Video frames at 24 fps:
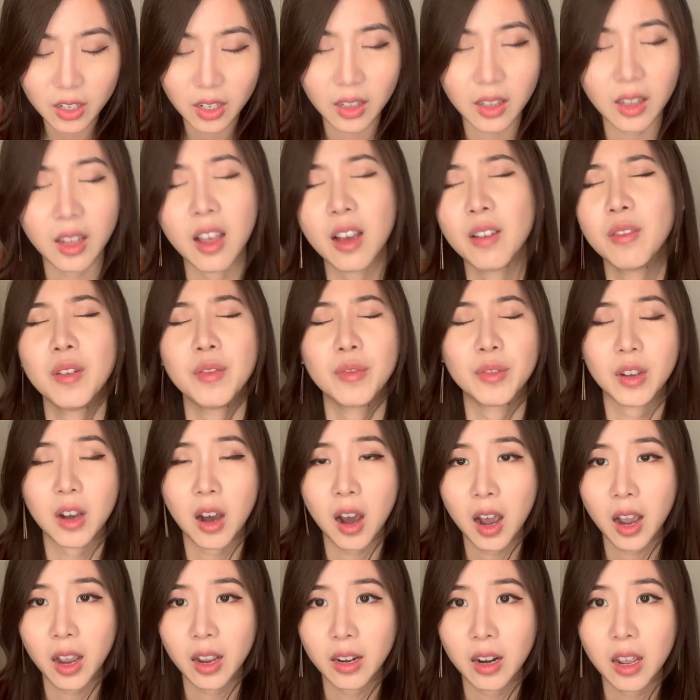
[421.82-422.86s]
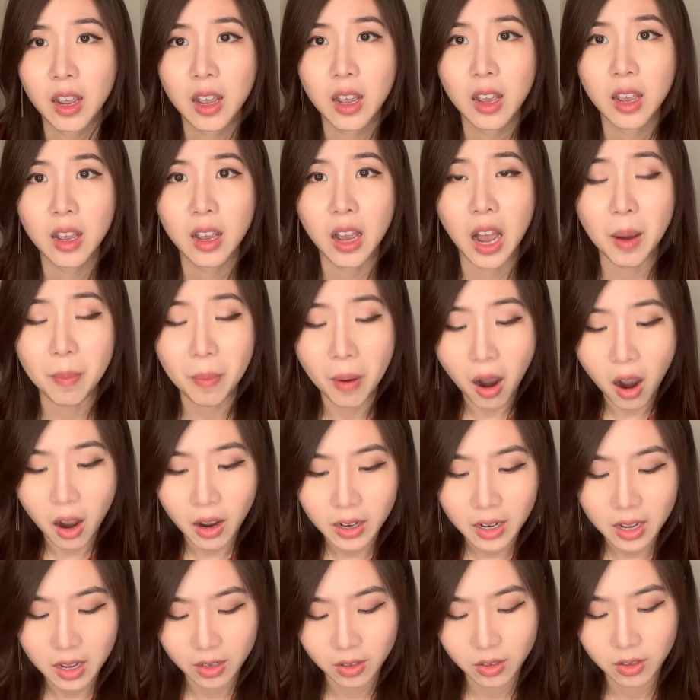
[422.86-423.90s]
the love of God
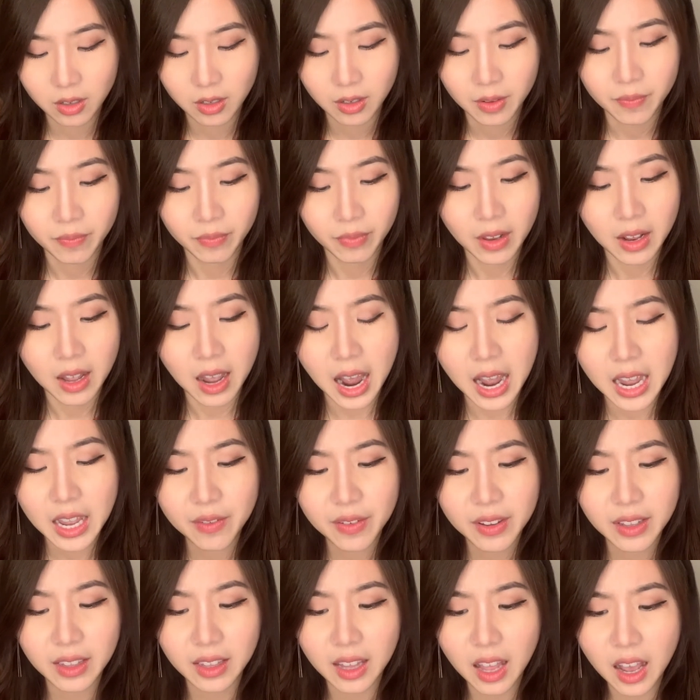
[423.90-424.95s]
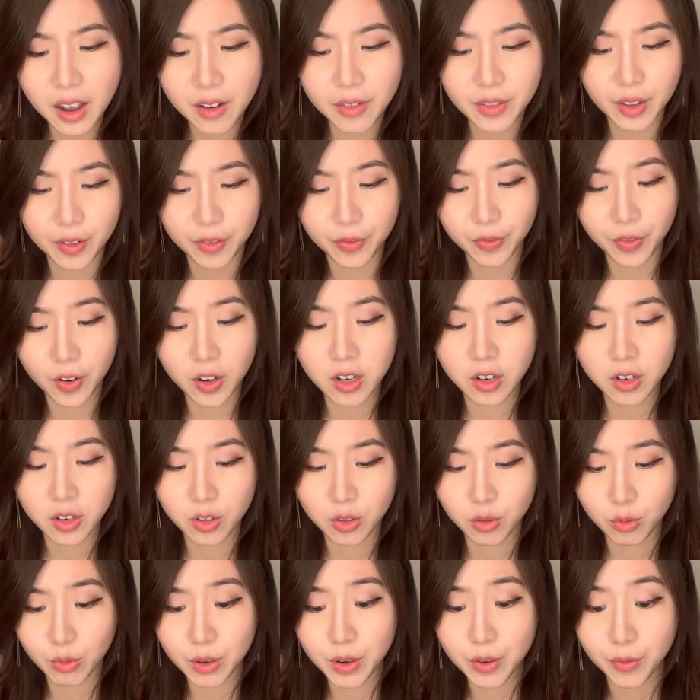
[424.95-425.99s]
upon us. I even love the
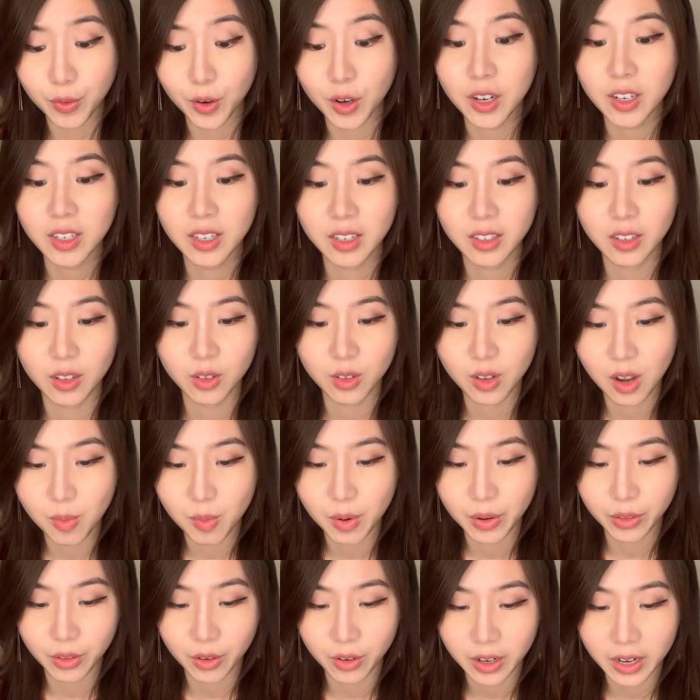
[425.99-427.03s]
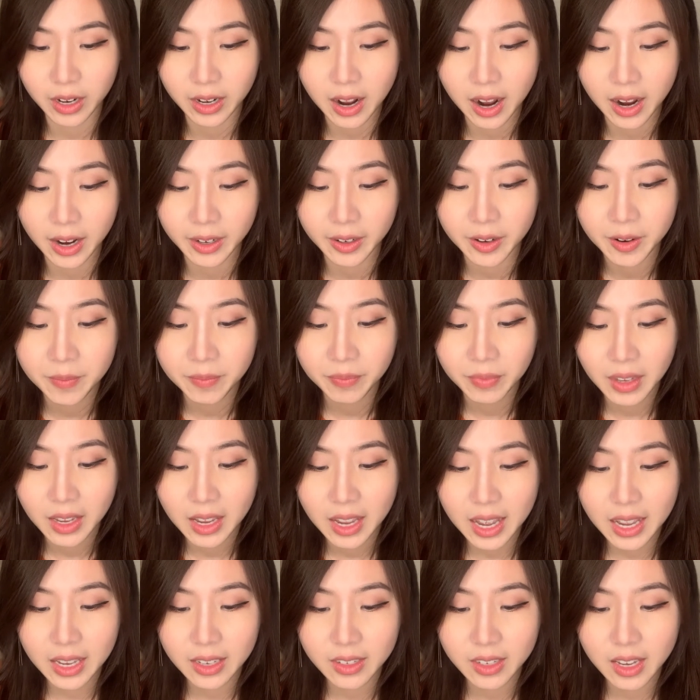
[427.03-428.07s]
first three verses in Psalm 139.
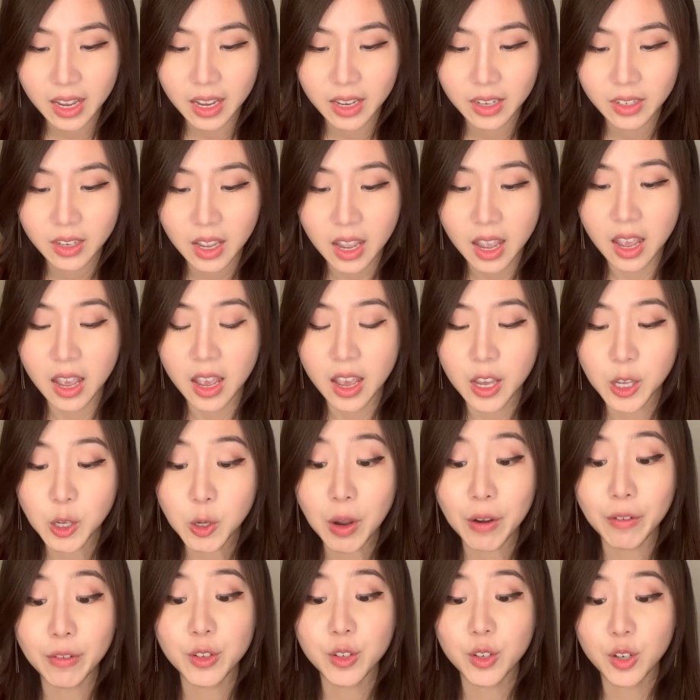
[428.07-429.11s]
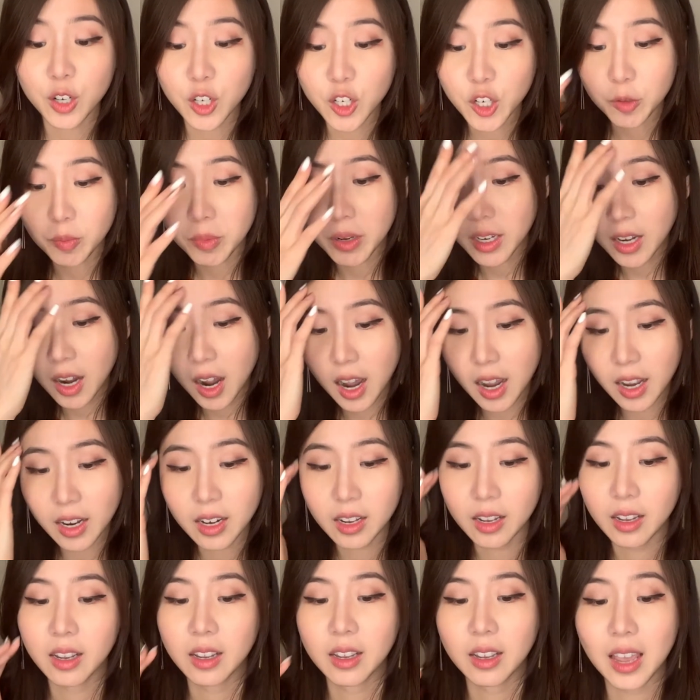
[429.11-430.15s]
It says, "You have searched me, God,
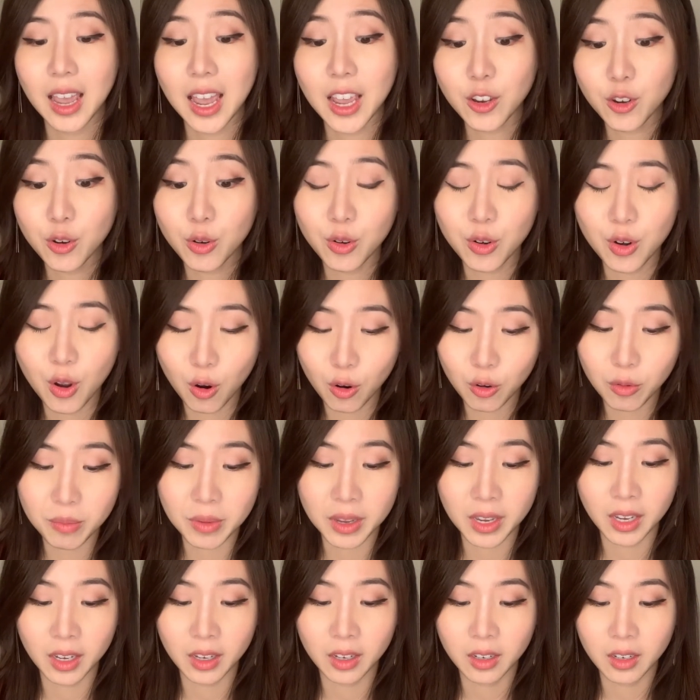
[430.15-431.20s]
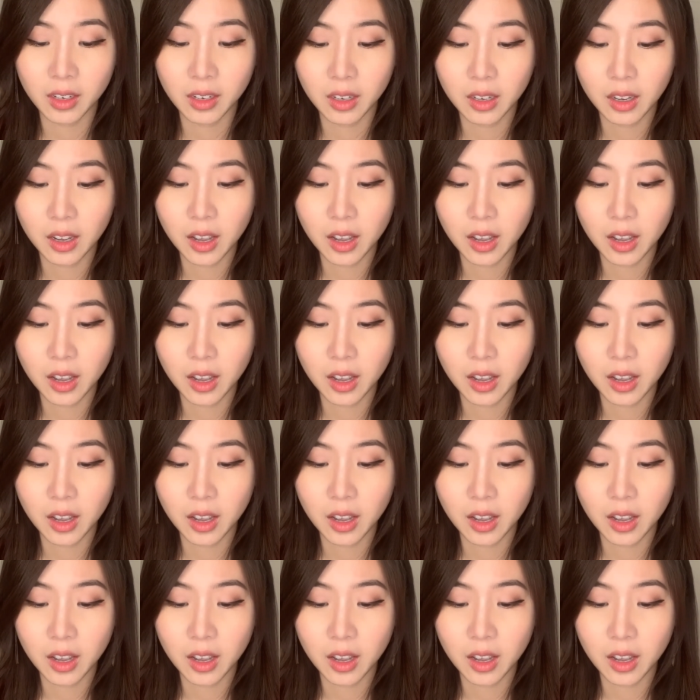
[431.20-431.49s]
and you know me.